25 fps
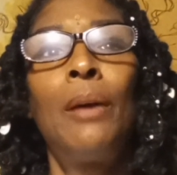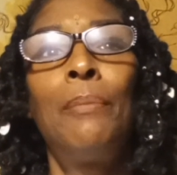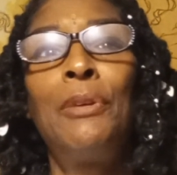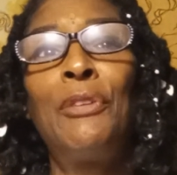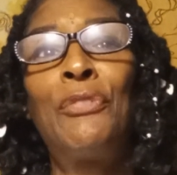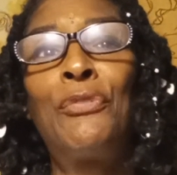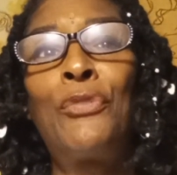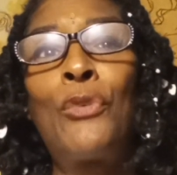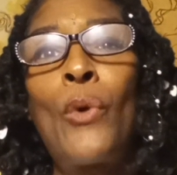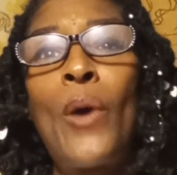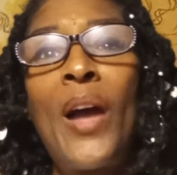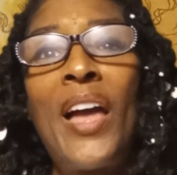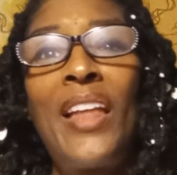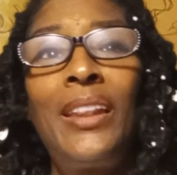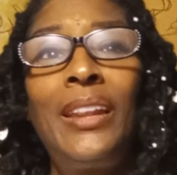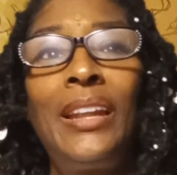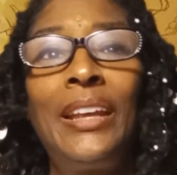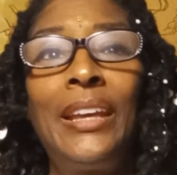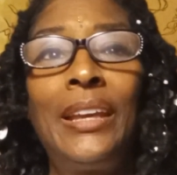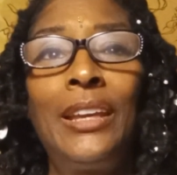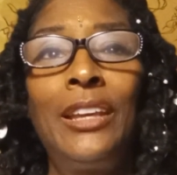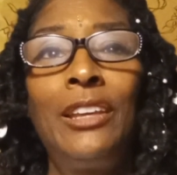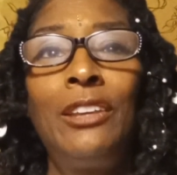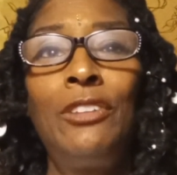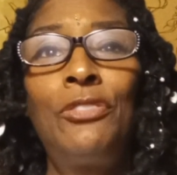before I
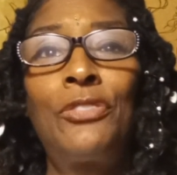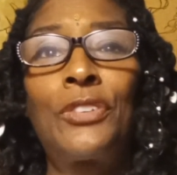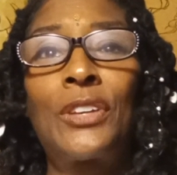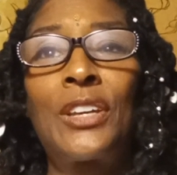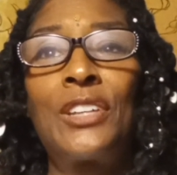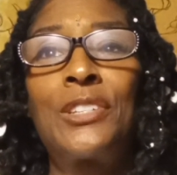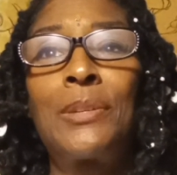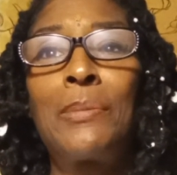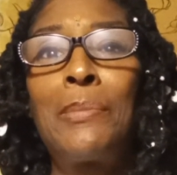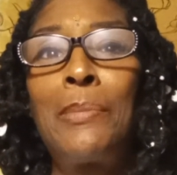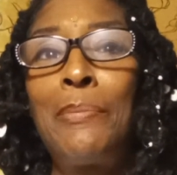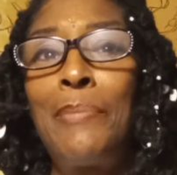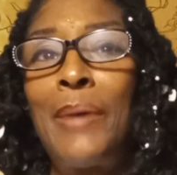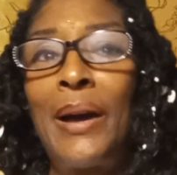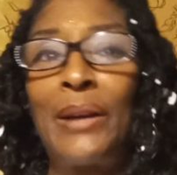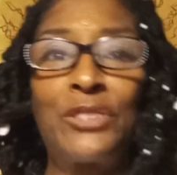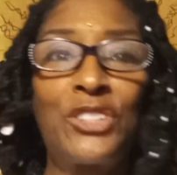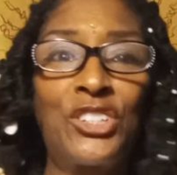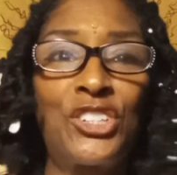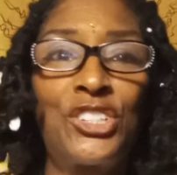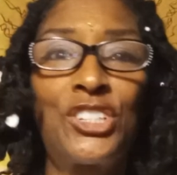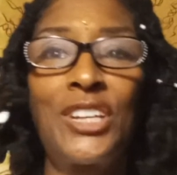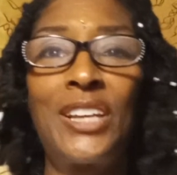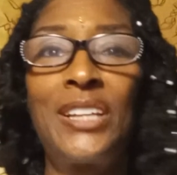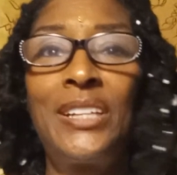leave, because I'm about
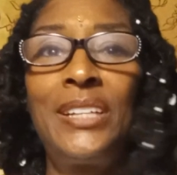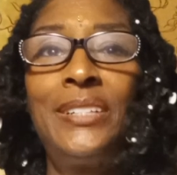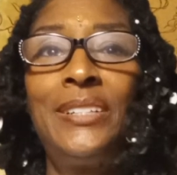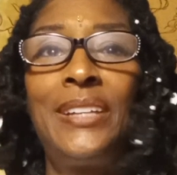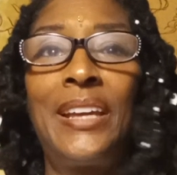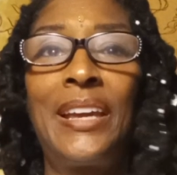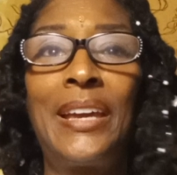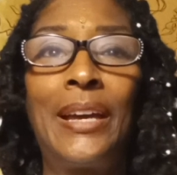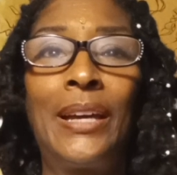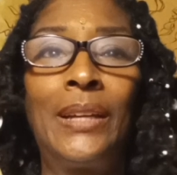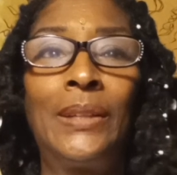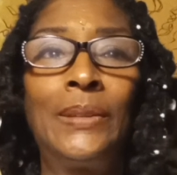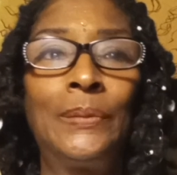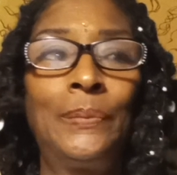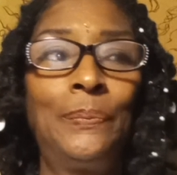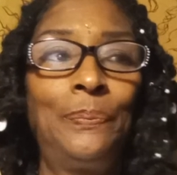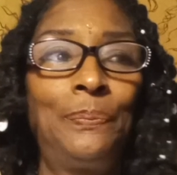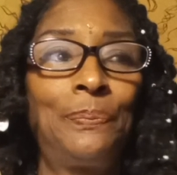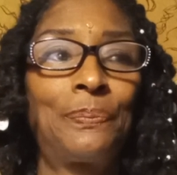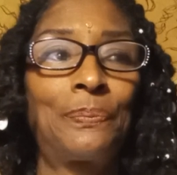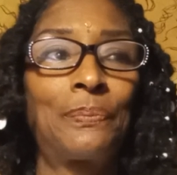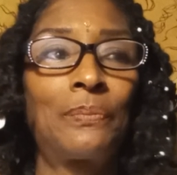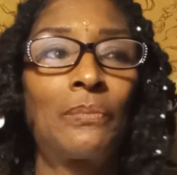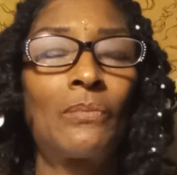to shut it down,